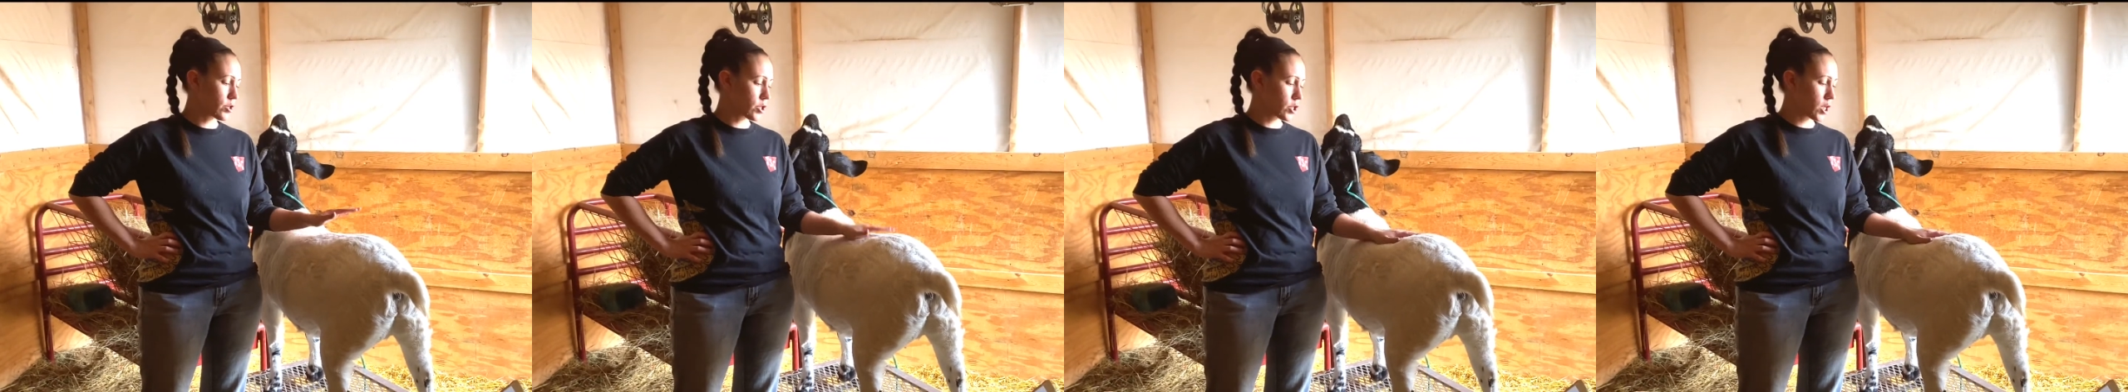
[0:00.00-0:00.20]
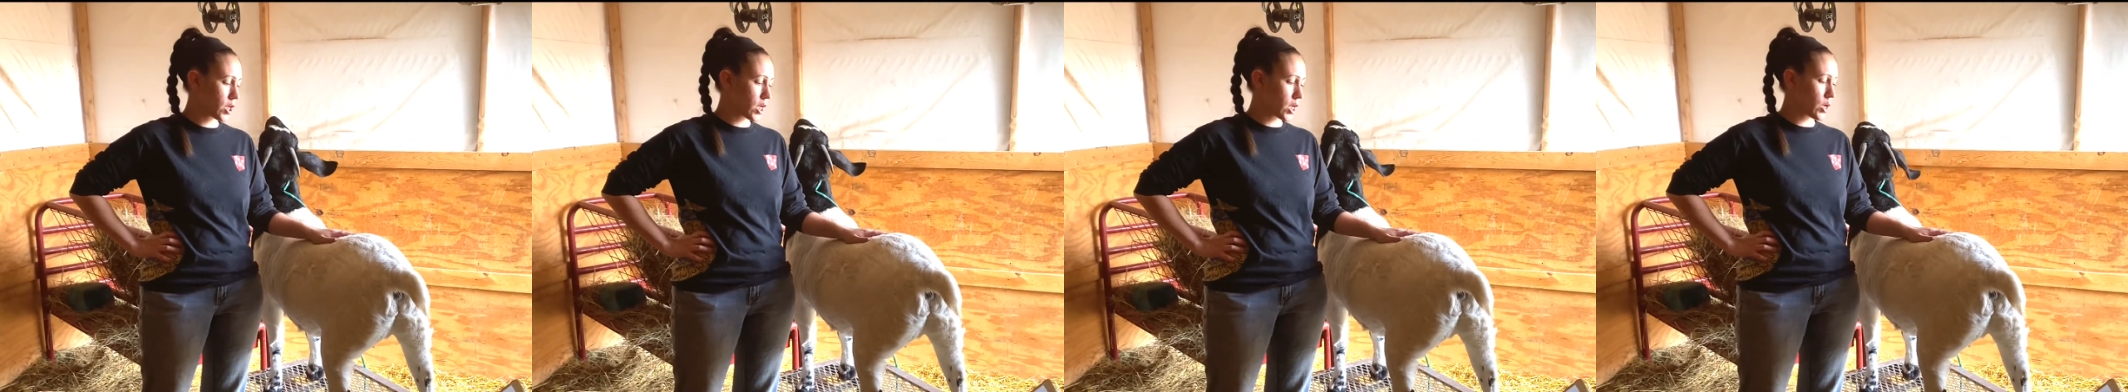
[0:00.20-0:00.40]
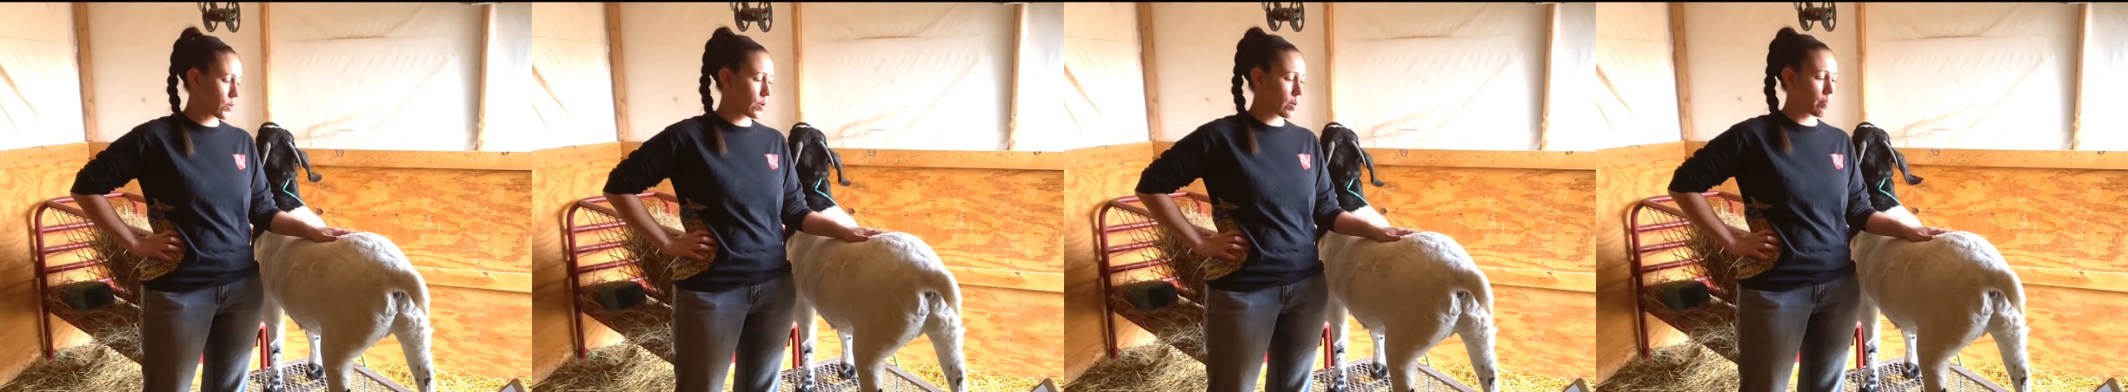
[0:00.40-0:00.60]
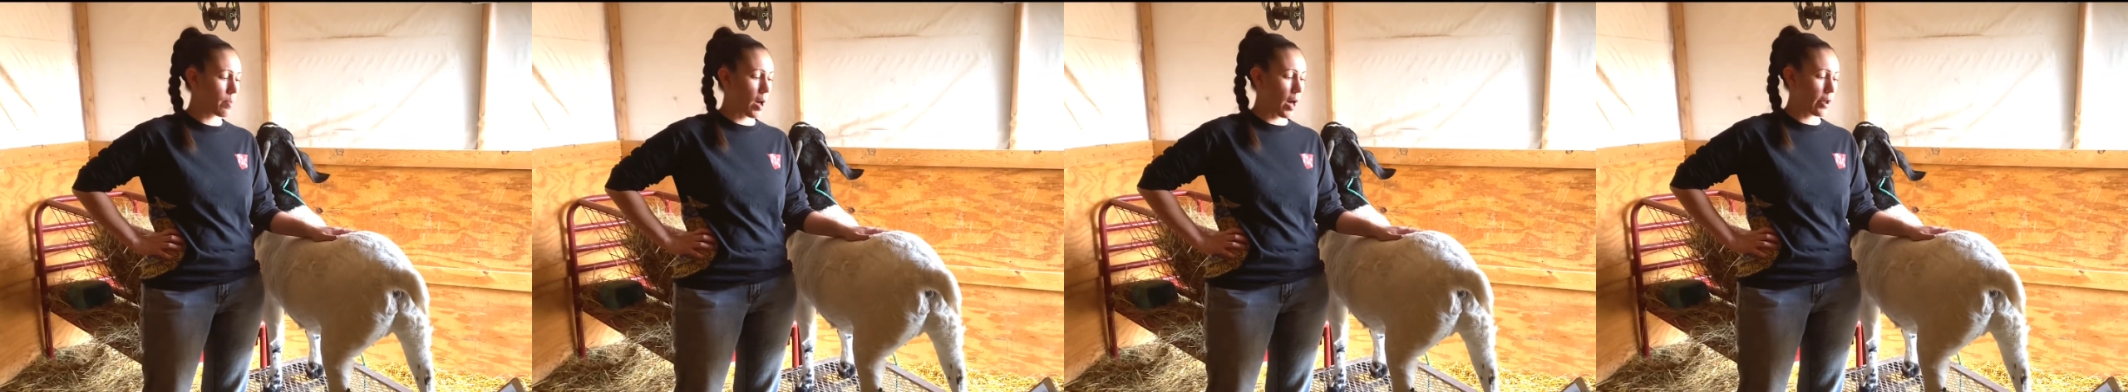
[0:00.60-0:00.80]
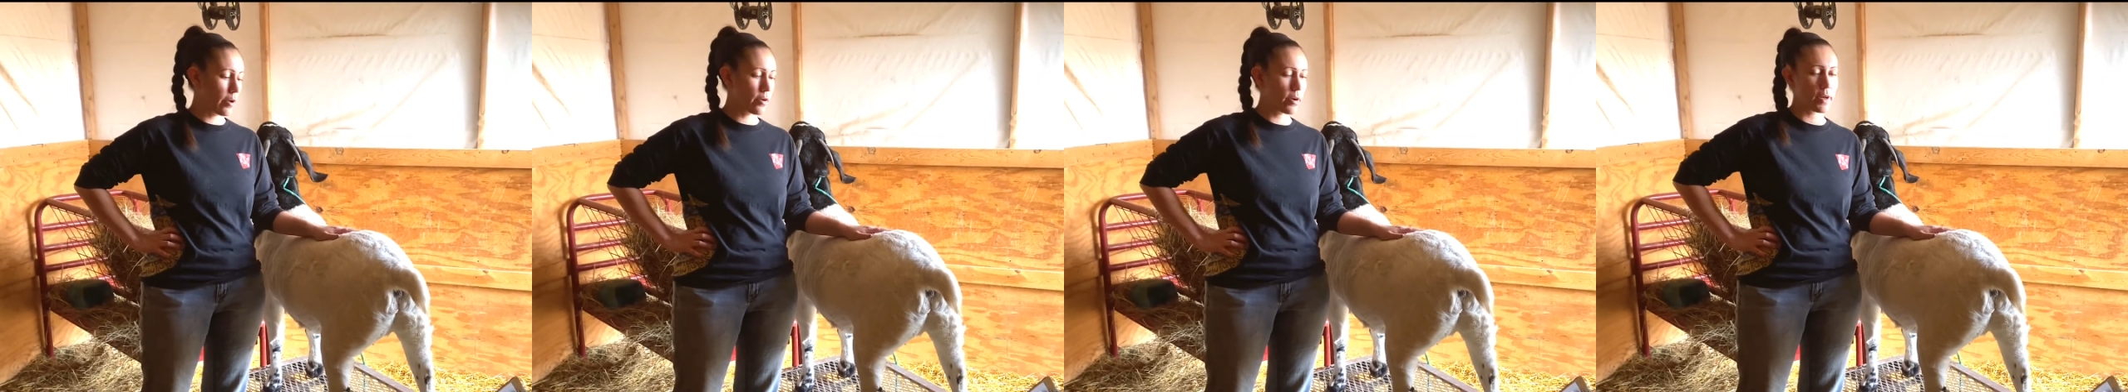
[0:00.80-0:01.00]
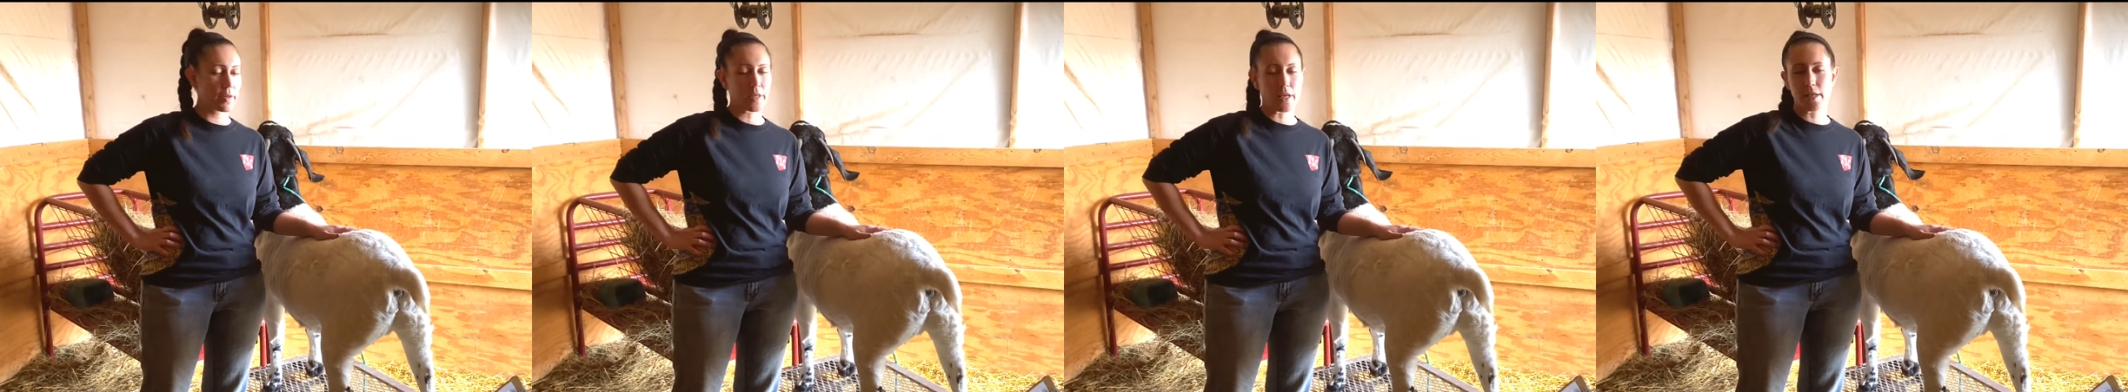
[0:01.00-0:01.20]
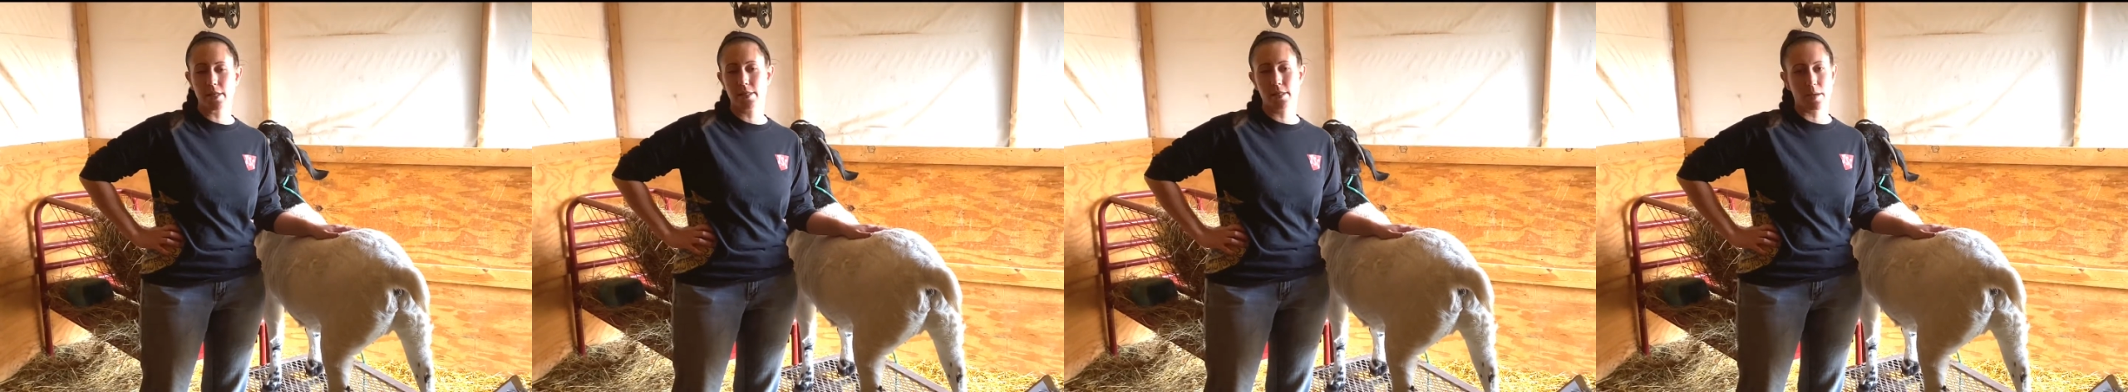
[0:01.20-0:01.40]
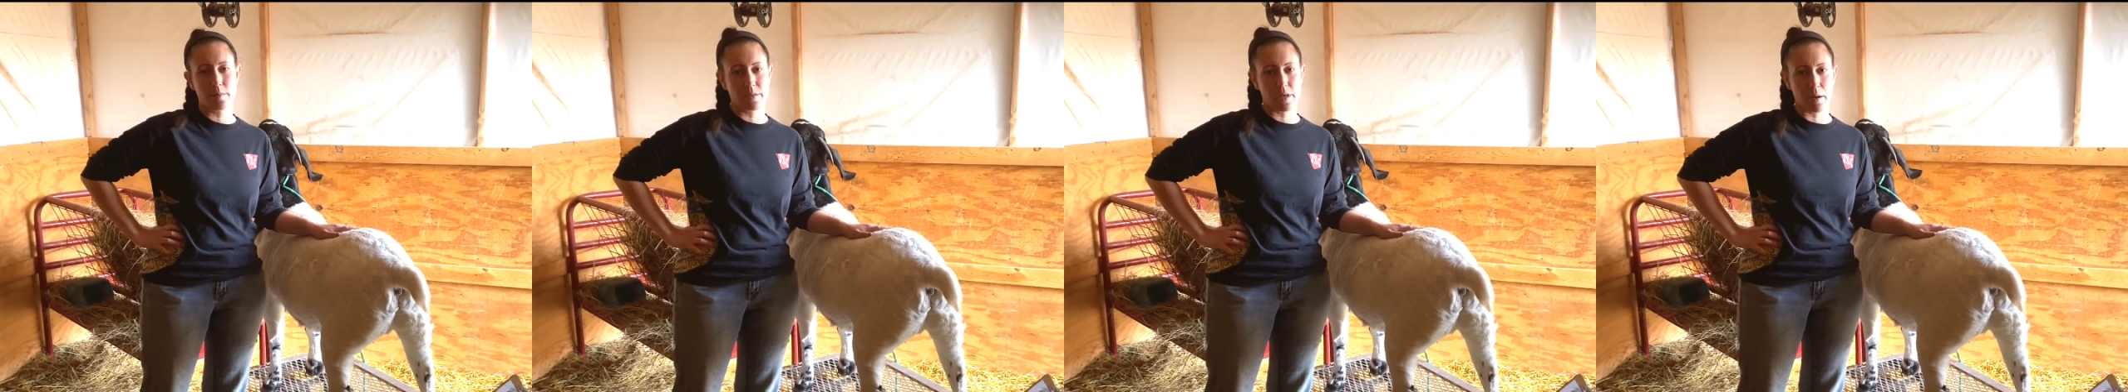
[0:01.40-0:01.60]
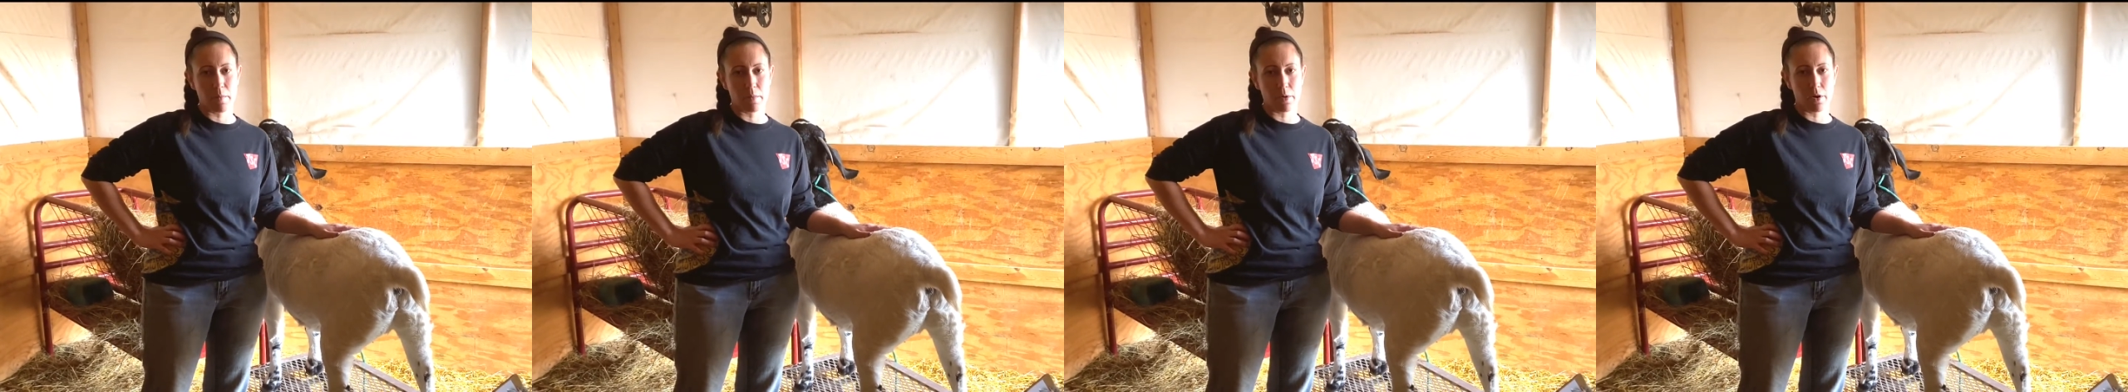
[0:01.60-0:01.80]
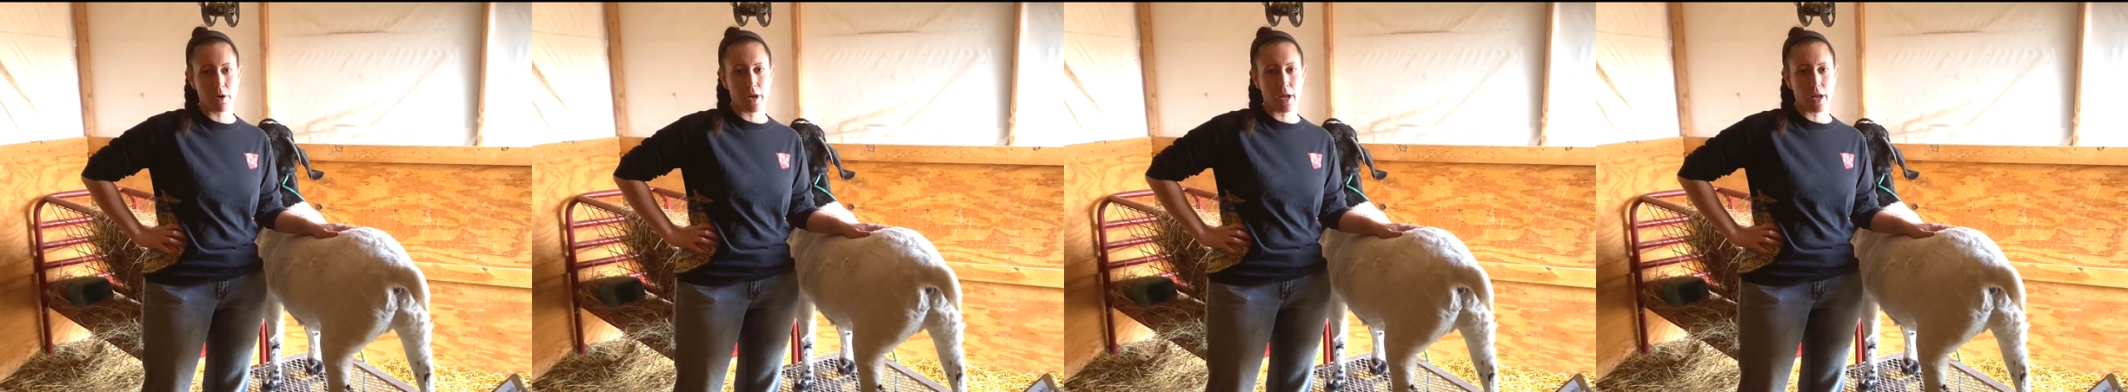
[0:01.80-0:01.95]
We bought her at the end of September,